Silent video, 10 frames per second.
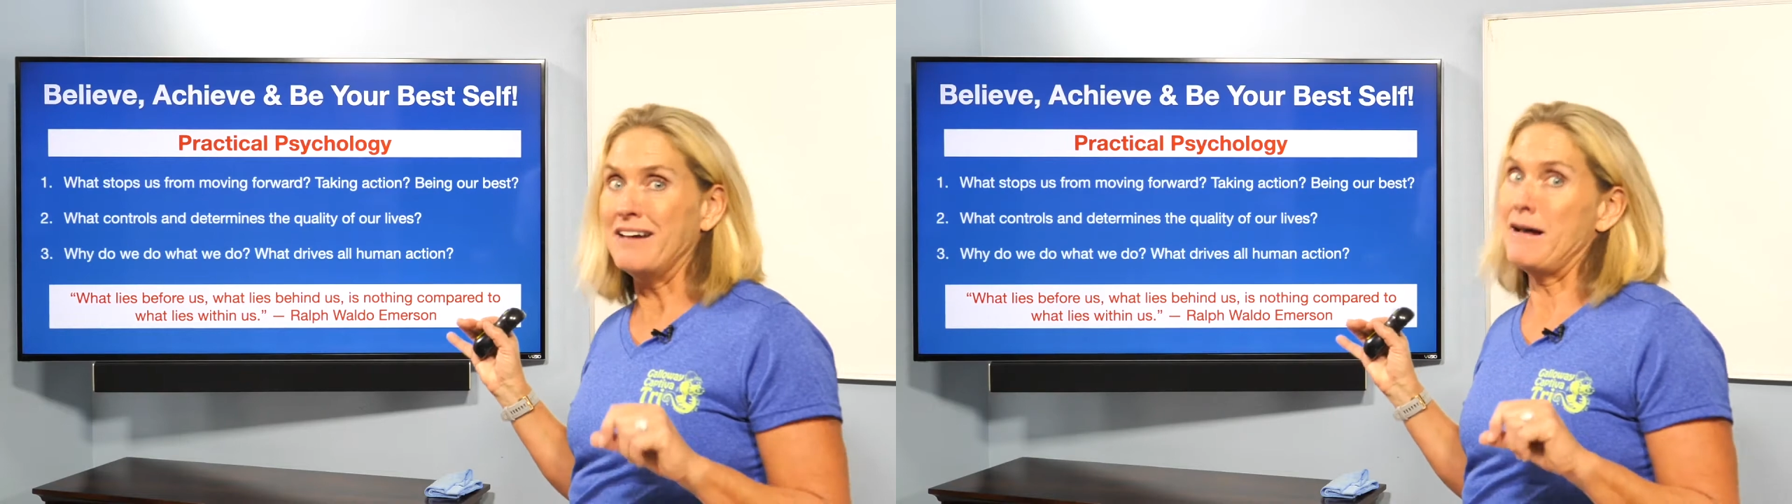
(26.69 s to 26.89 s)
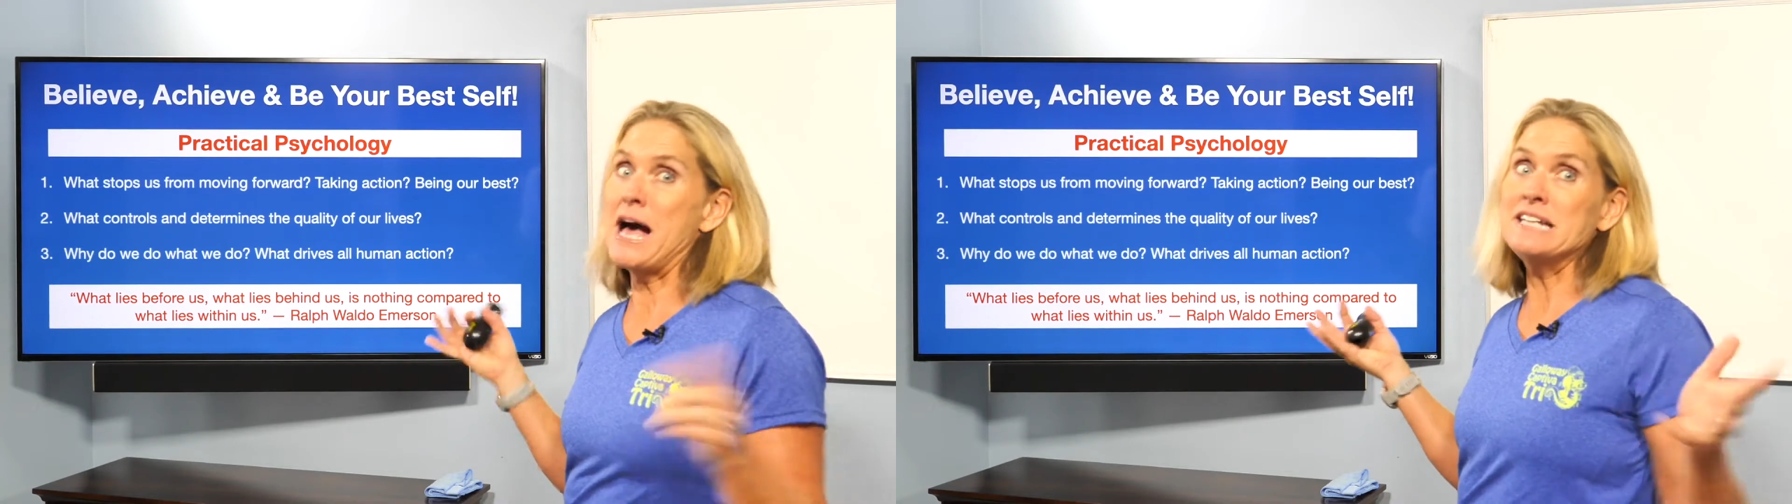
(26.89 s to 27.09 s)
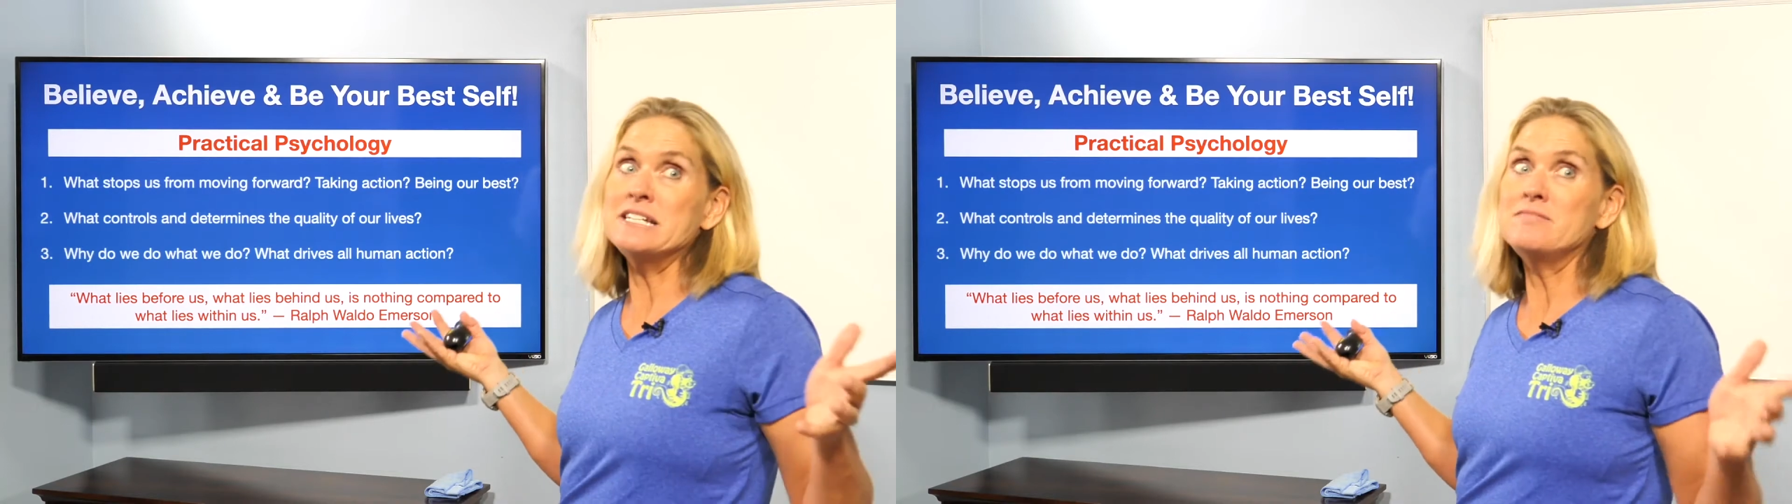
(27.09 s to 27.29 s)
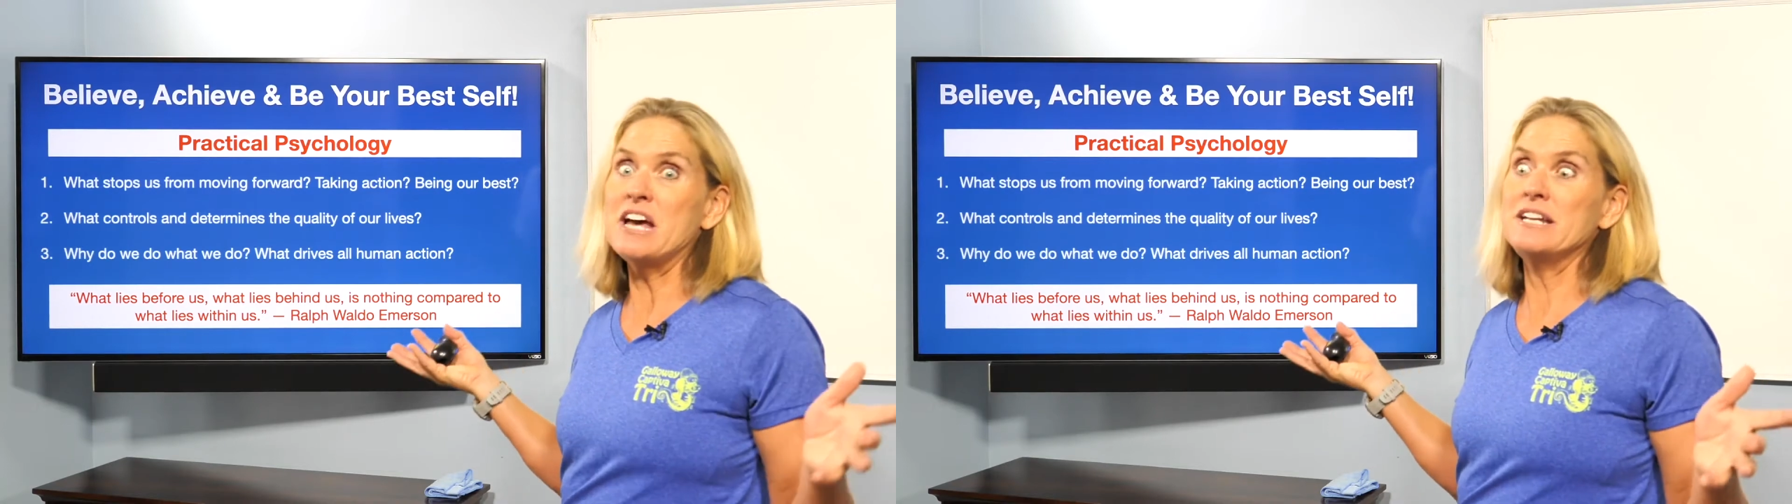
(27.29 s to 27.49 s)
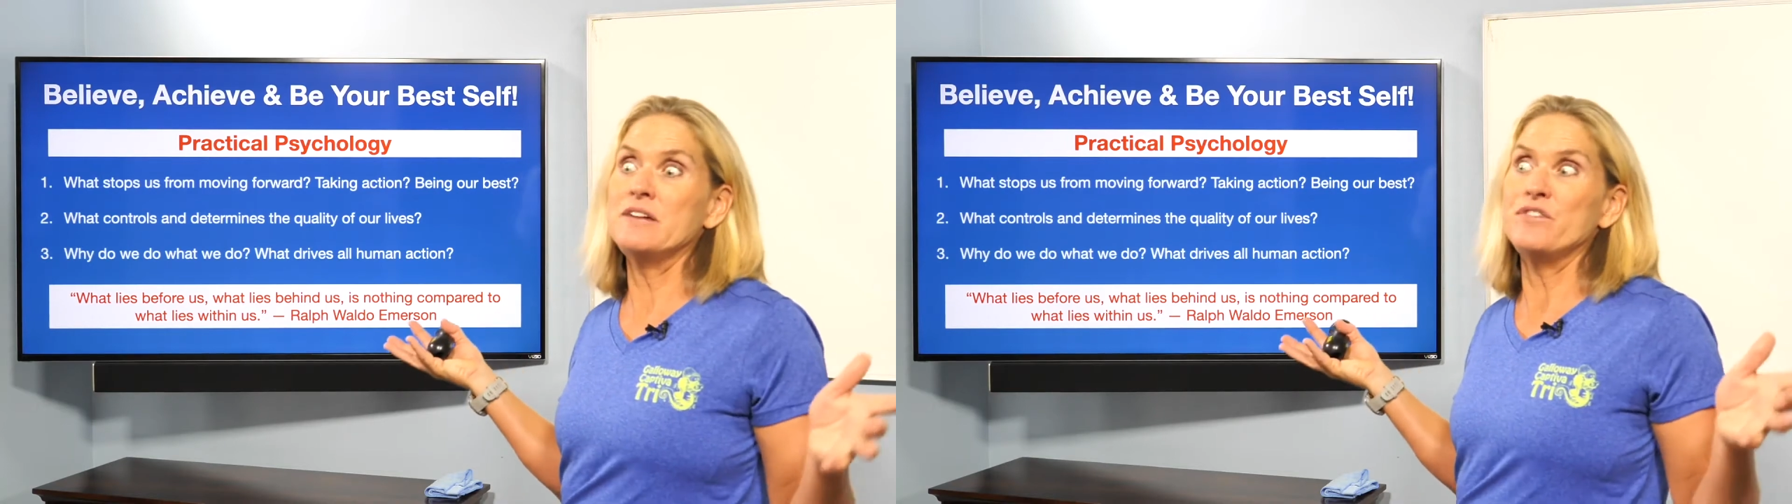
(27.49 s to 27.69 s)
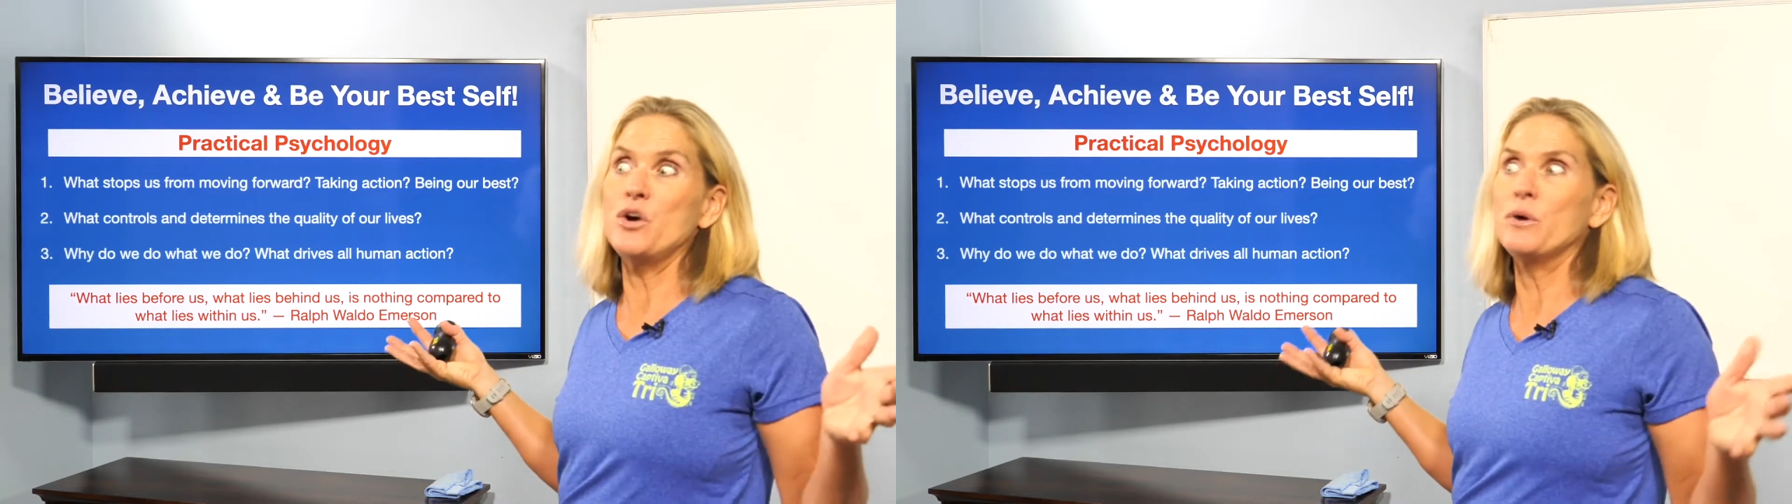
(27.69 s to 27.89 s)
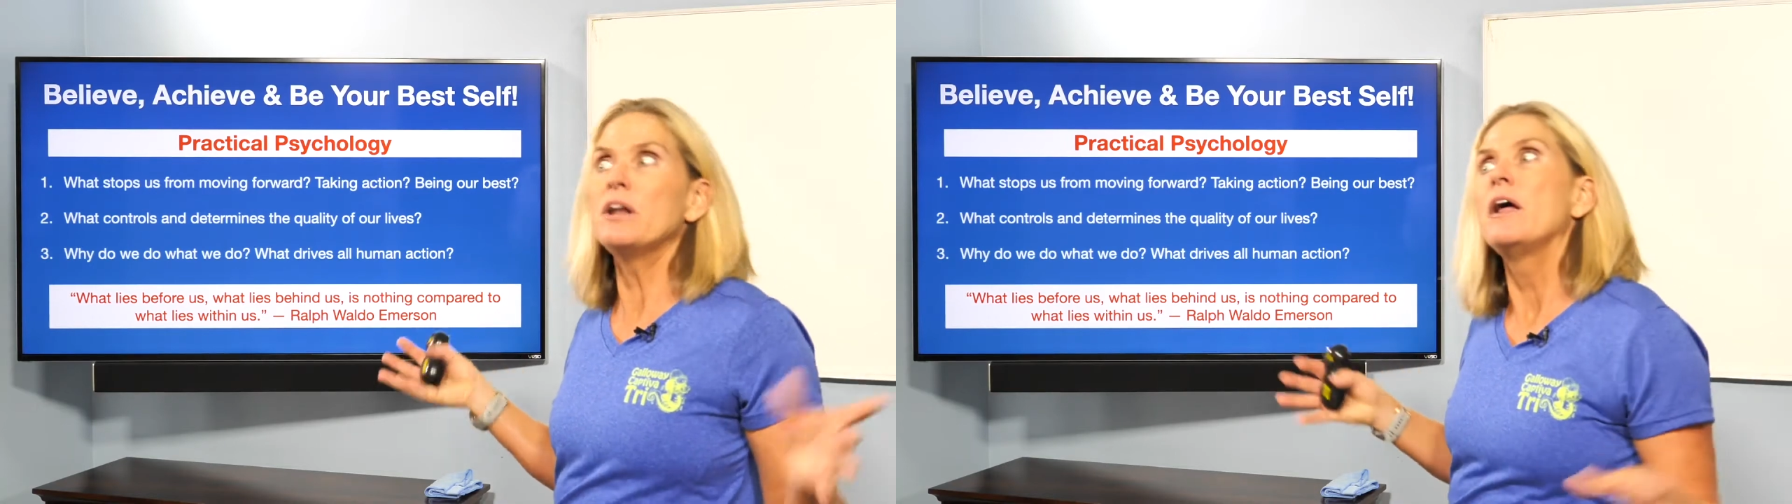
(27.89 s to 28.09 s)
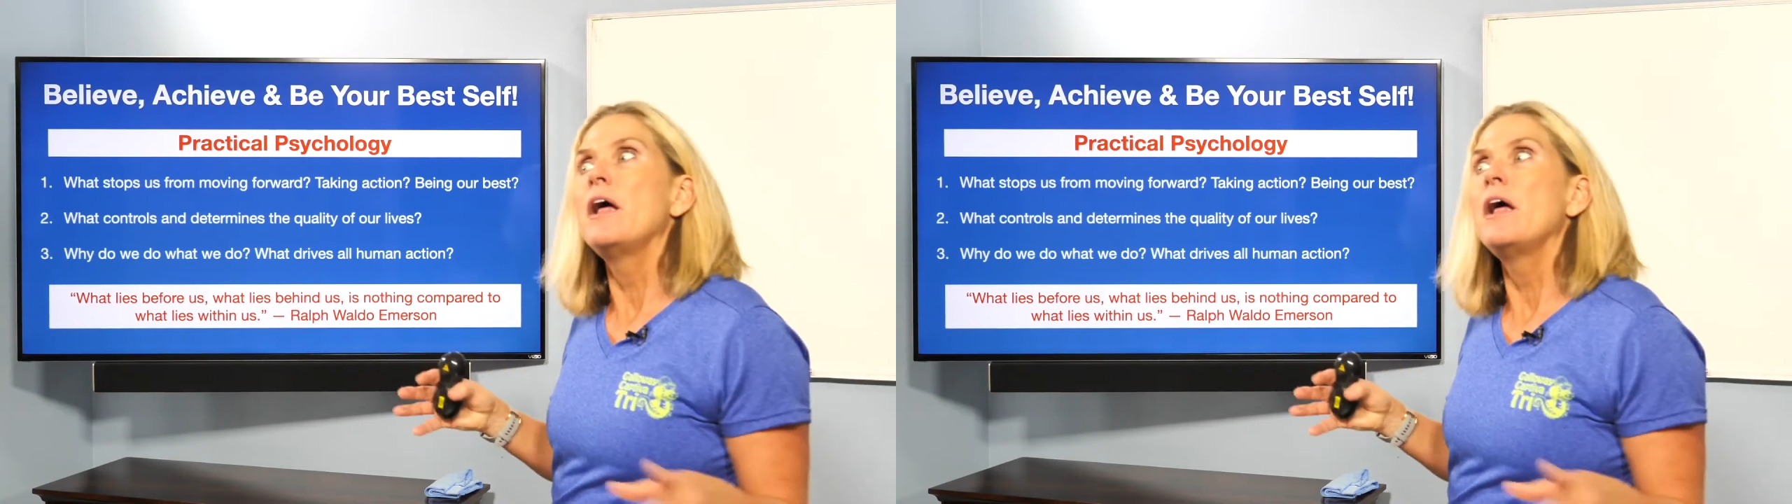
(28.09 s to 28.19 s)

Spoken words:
I didn't even know it.